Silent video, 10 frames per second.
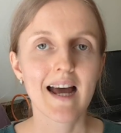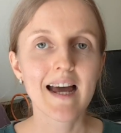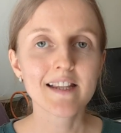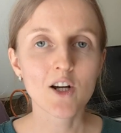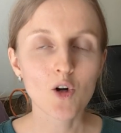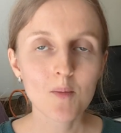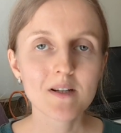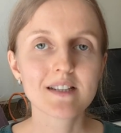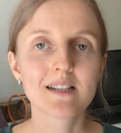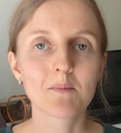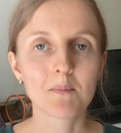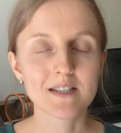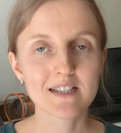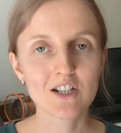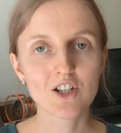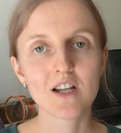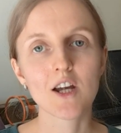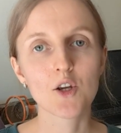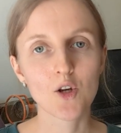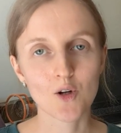anaerobic decomposition
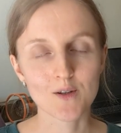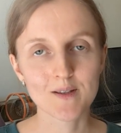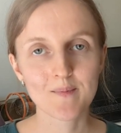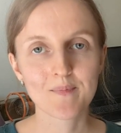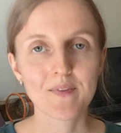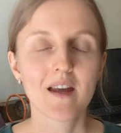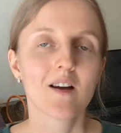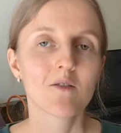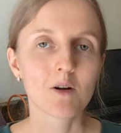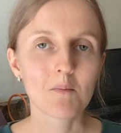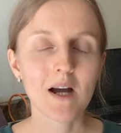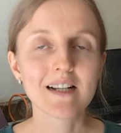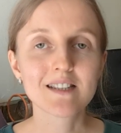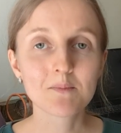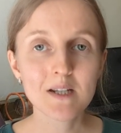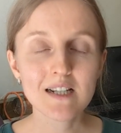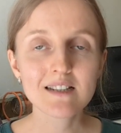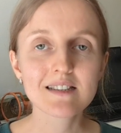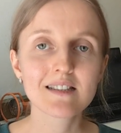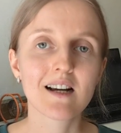occurred. From my
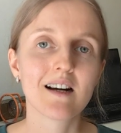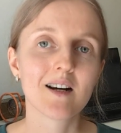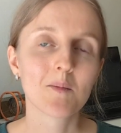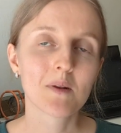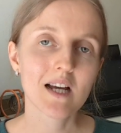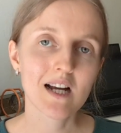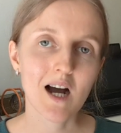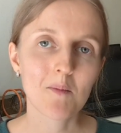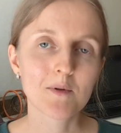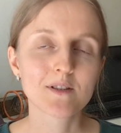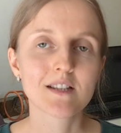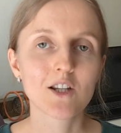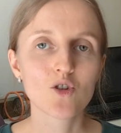experience, black compost are